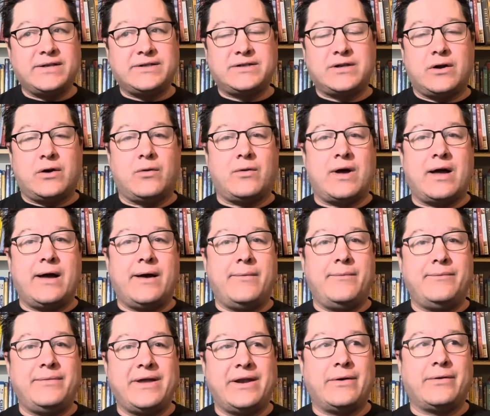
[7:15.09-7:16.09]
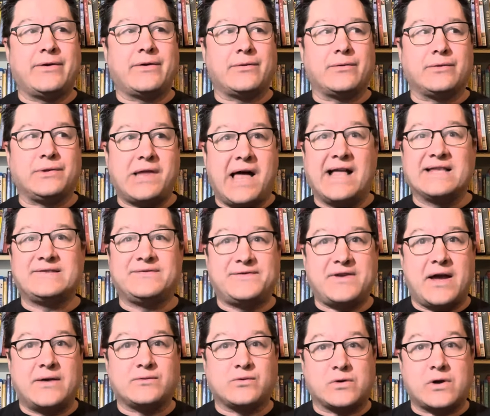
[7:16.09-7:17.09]
So, you know, there are lots of
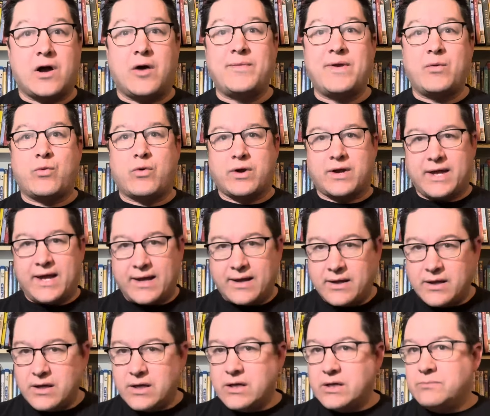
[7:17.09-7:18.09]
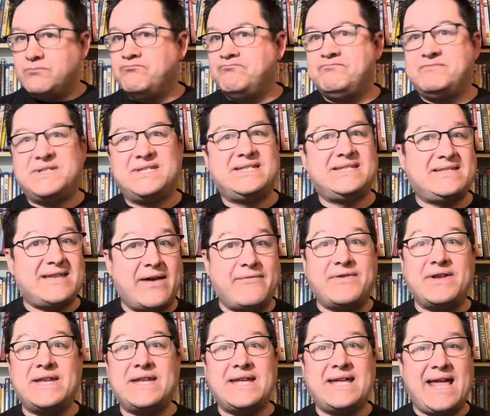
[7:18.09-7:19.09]
times where I'll be working
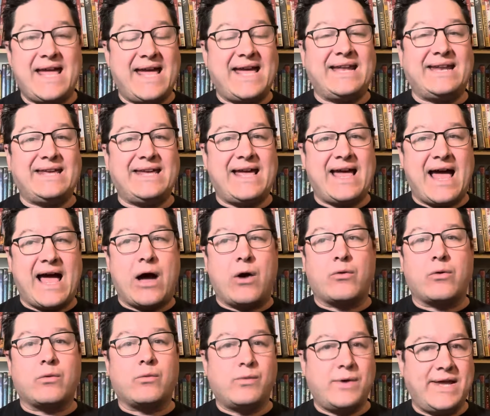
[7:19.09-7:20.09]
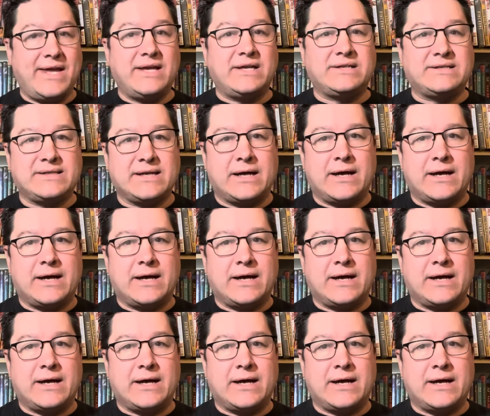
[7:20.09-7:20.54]
70, 80-hour weeks.